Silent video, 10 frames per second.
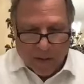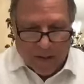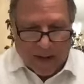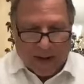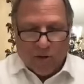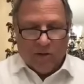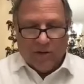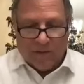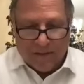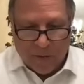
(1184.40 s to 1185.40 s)
that I
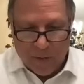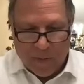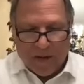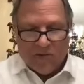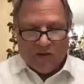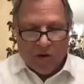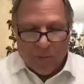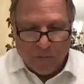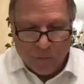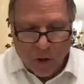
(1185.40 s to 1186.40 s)
couldn't, that would be considered
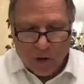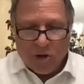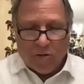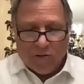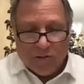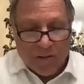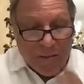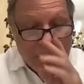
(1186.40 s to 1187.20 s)
Mefuroshos?